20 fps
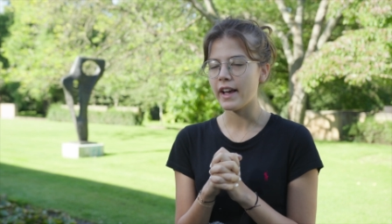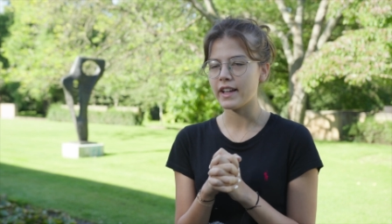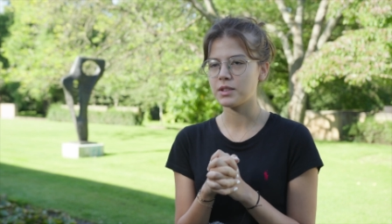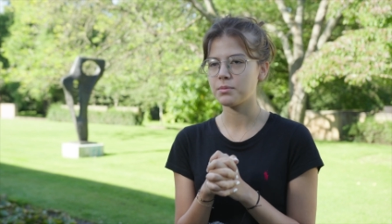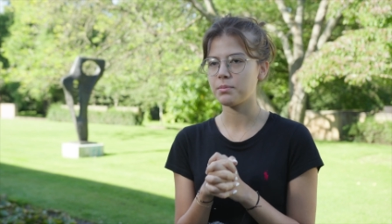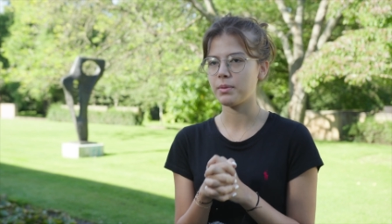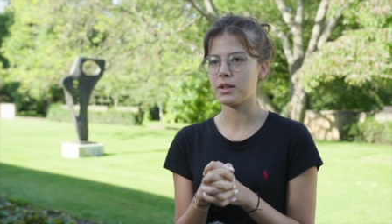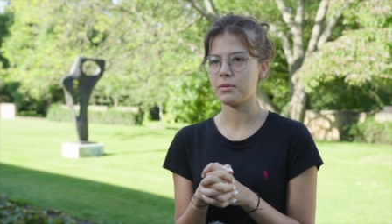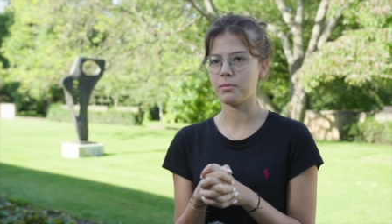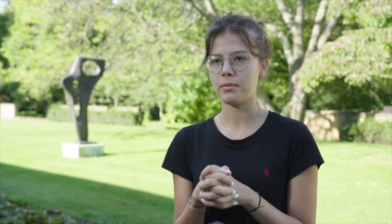
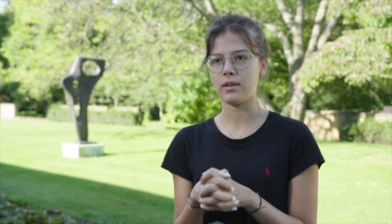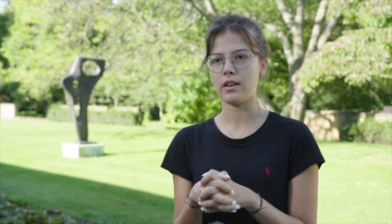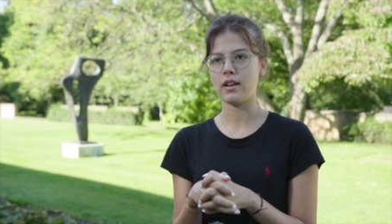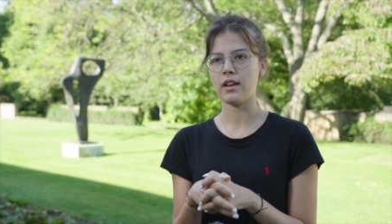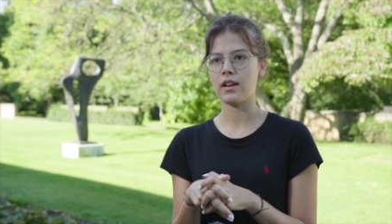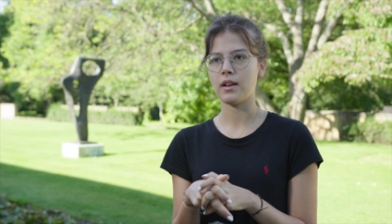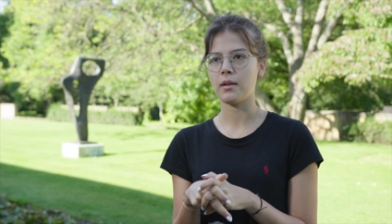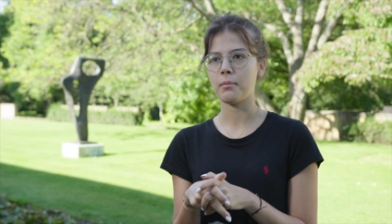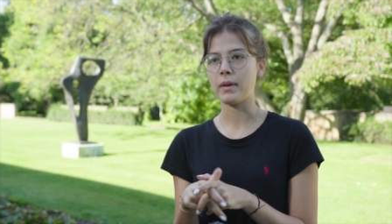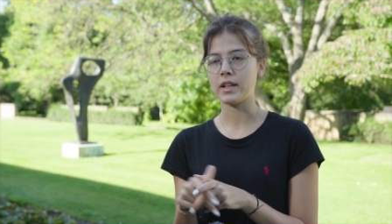exper
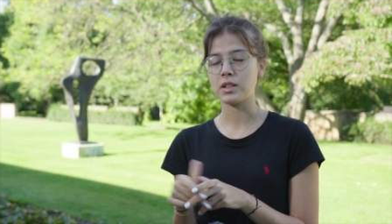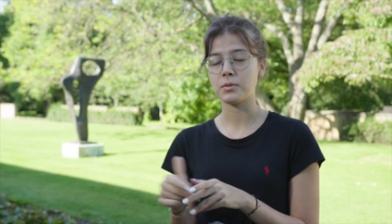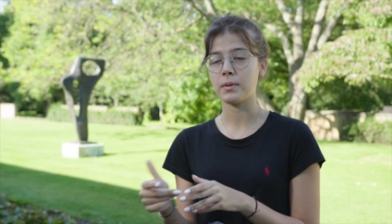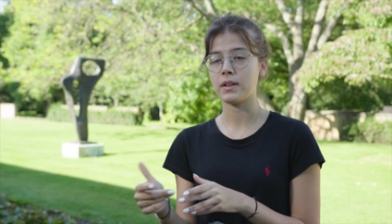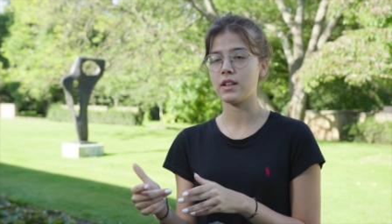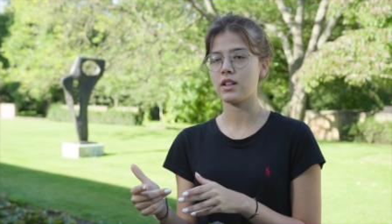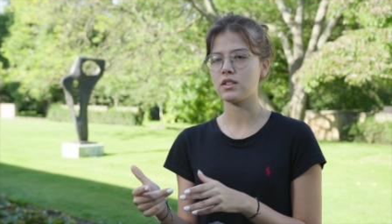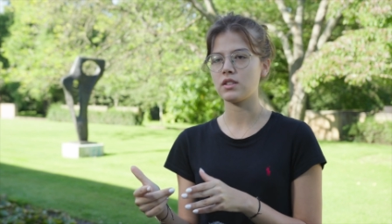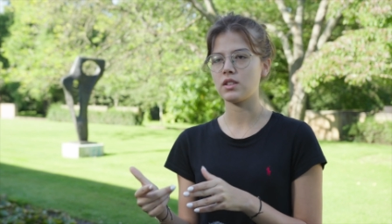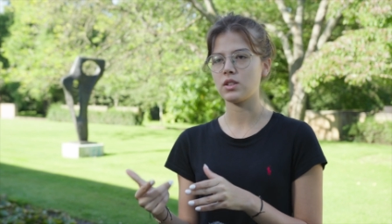um,
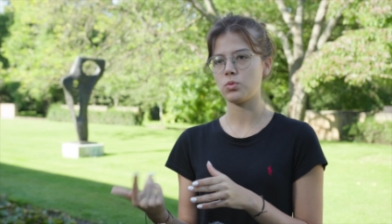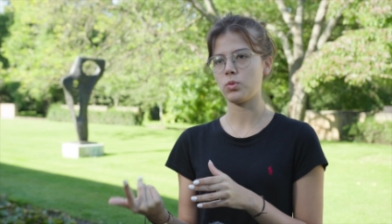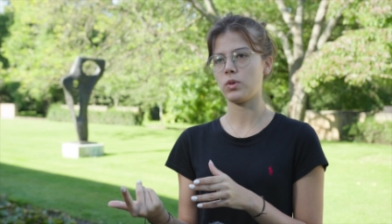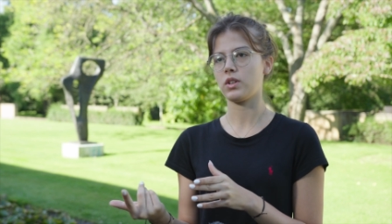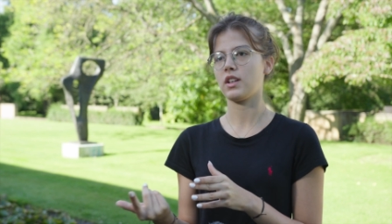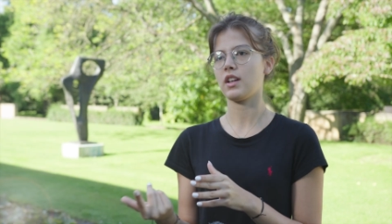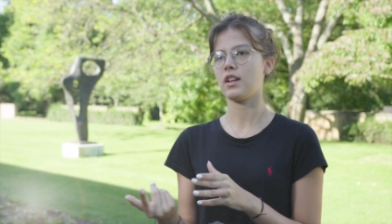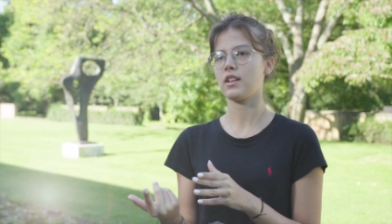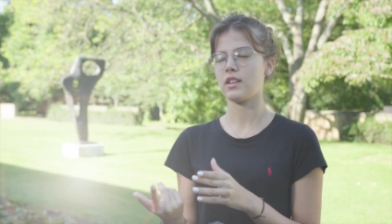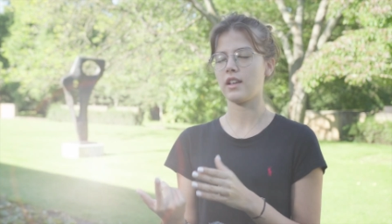experiences
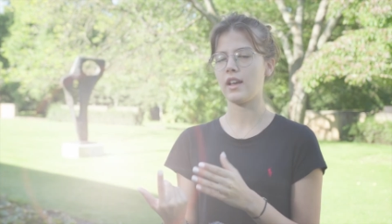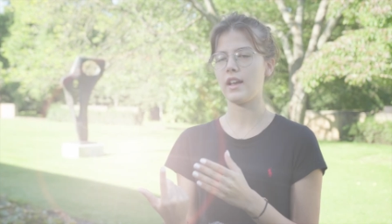one can